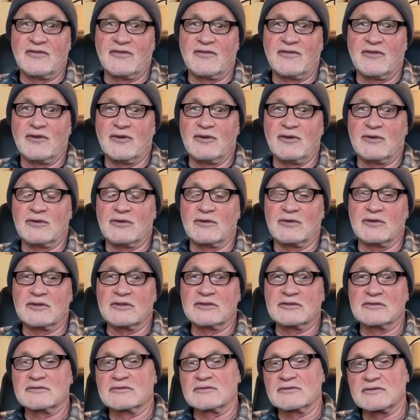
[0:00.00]

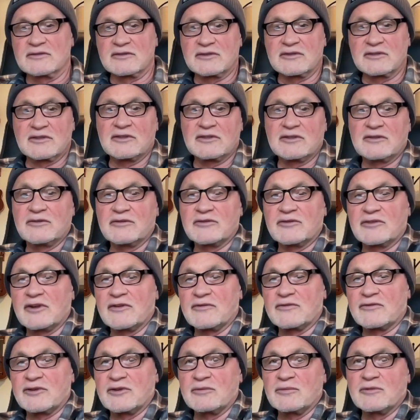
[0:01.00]
4. I always have
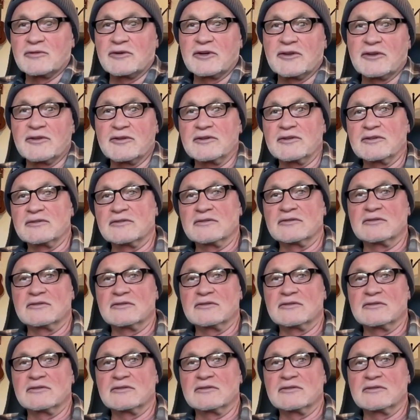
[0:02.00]
trouble right there.